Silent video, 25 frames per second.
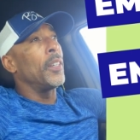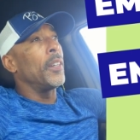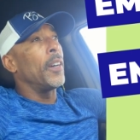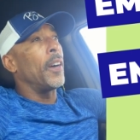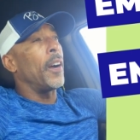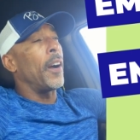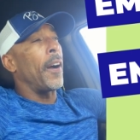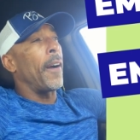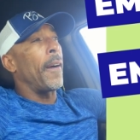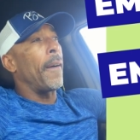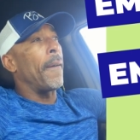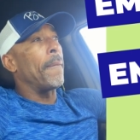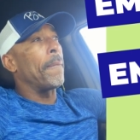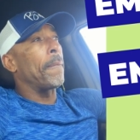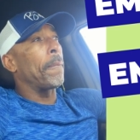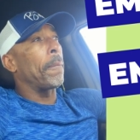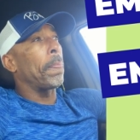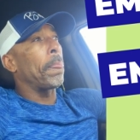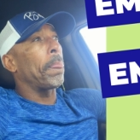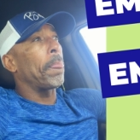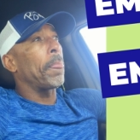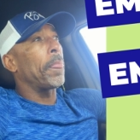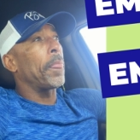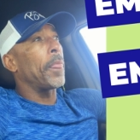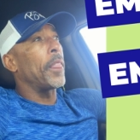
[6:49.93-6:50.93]
um,
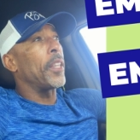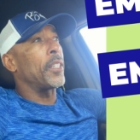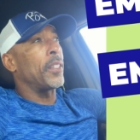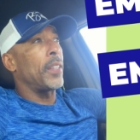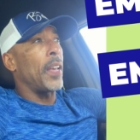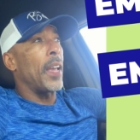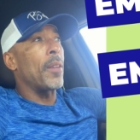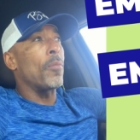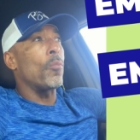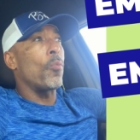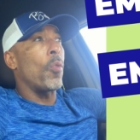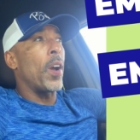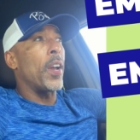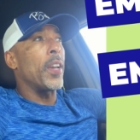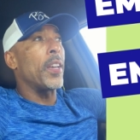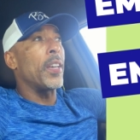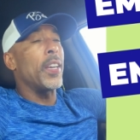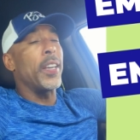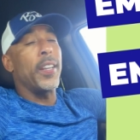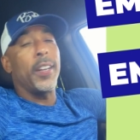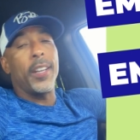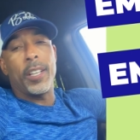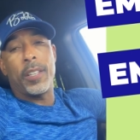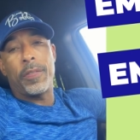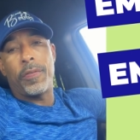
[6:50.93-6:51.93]
the same way
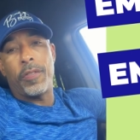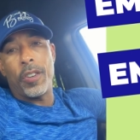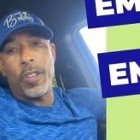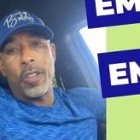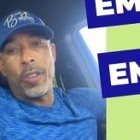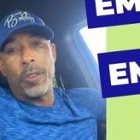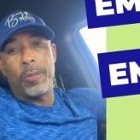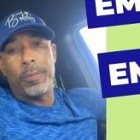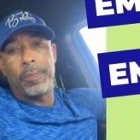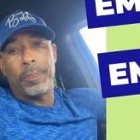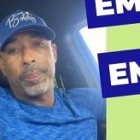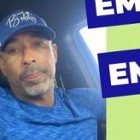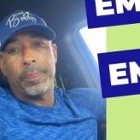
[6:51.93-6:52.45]
it is for you.